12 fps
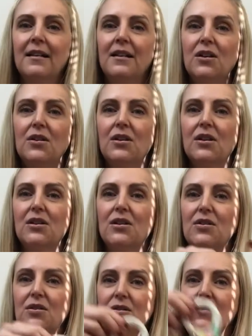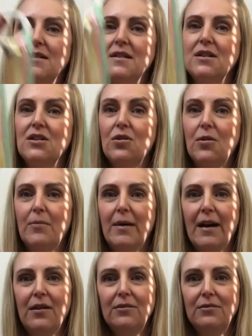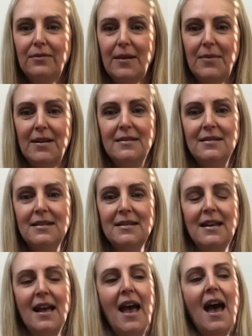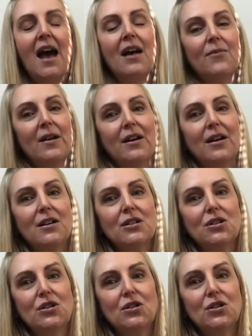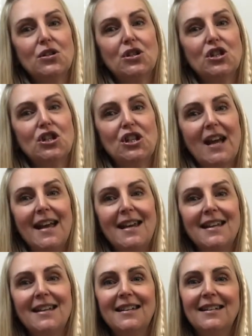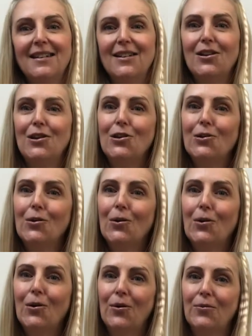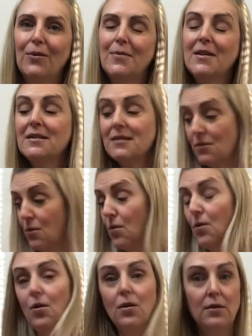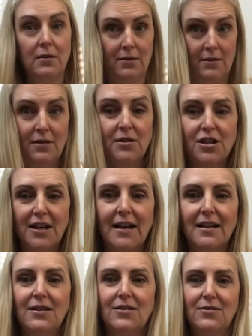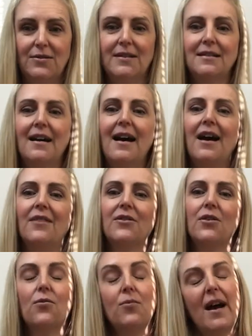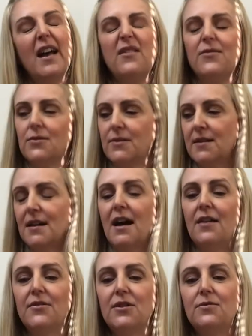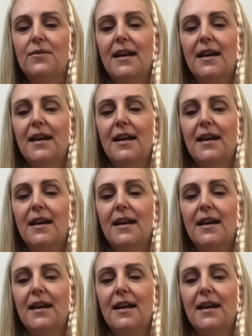you can use your bell ribbons and we're going to do shake your ribbons or shake your scarf or wave your scarf. Are you